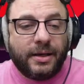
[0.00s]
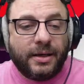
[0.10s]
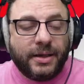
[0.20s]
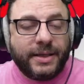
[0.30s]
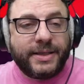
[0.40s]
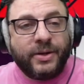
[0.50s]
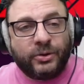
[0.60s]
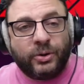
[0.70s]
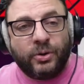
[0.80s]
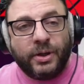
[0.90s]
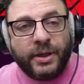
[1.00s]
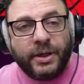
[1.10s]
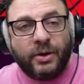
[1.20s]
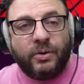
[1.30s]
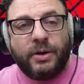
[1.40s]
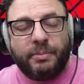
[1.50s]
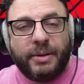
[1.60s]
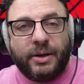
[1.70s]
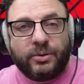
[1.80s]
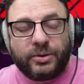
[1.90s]
is not only all
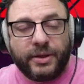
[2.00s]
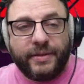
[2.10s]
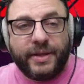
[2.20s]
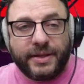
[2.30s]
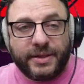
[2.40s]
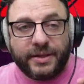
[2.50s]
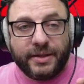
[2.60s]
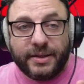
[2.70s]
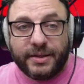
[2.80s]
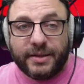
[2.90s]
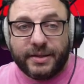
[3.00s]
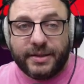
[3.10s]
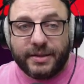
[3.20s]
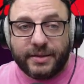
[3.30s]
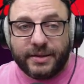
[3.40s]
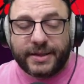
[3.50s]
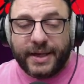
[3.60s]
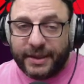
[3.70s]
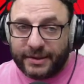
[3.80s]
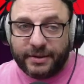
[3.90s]
about this
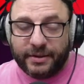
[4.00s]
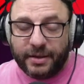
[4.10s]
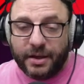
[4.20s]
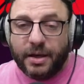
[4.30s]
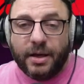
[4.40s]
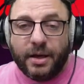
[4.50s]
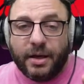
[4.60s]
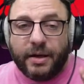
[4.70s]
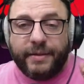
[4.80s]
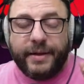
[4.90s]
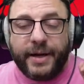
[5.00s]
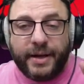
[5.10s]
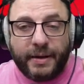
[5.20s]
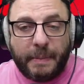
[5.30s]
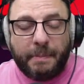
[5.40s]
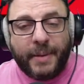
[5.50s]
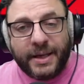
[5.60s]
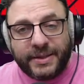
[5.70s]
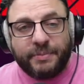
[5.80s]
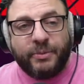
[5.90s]
stat. There are
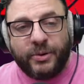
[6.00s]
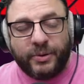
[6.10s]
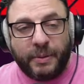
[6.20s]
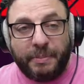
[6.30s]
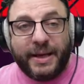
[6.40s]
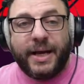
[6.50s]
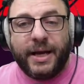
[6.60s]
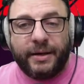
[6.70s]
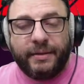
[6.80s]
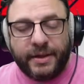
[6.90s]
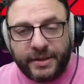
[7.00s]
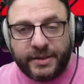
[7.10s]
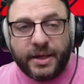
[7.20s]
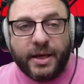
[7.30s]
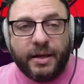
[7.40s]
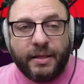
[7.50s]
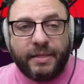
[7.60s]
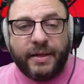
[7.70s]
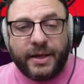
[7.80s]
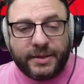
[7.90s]
much more behind this
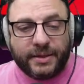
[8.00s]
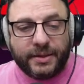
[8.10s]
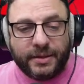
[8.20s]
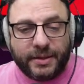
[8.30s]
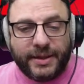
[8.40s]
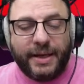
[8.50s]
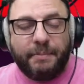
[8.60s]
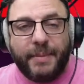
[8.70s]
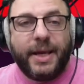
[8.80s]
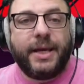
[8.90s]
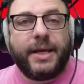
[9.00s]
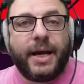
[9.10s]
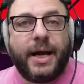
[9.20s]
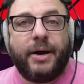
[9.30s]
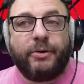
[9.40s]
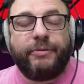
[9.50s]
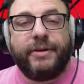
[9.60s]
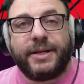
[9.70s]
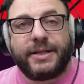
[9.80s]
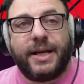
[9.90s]
that can make our
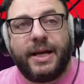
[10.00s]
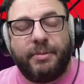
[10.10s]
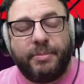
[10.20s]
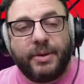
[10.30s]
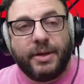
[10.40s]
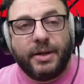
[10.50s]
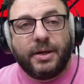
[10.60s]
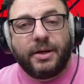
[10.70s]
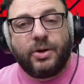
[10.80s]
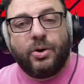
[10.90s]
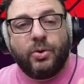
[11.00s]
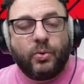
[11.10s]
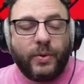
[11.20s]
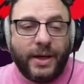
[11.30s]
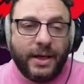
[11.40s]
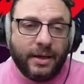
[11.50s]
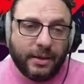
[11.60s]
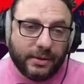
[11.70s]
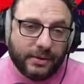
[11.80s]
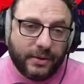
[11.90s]
first lap go well
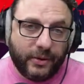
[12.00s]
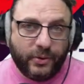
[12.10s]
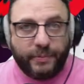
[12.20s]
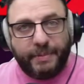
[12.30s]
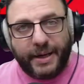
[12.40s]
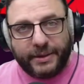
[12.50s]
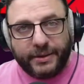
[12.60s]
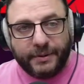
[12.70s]
or bad.